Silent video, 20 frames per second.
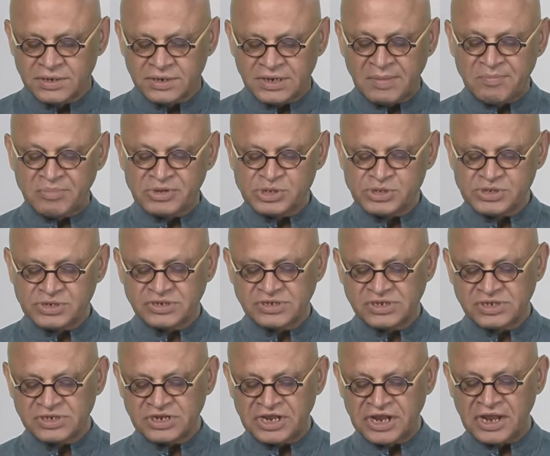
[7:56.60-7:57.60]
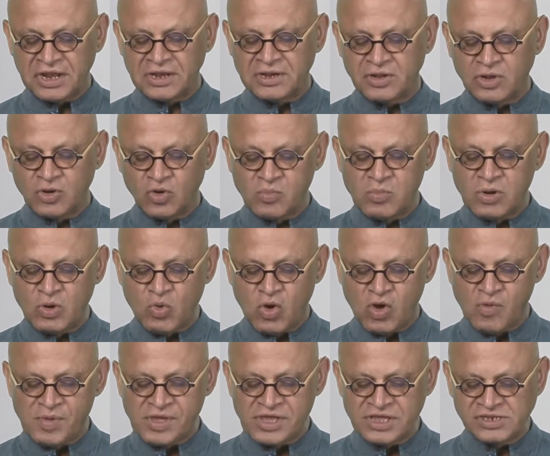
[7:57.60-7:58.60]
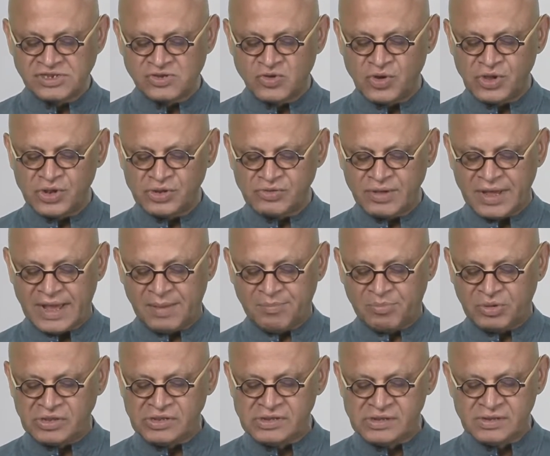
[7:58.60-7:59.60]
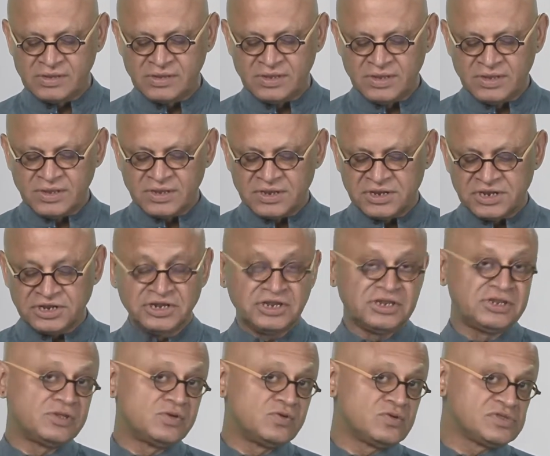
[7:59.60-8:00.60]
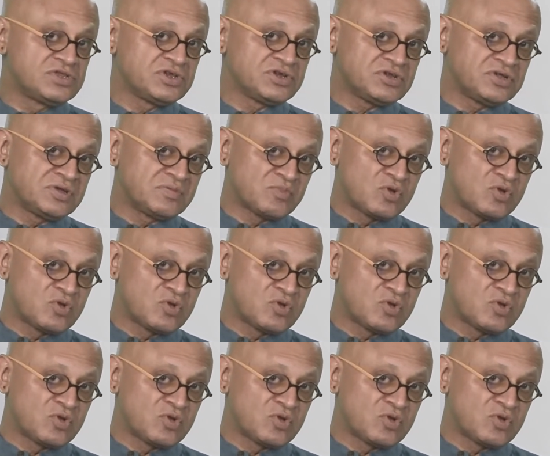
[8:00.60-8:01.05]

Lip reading: temperatures and global warming is going to happen, he did not use the term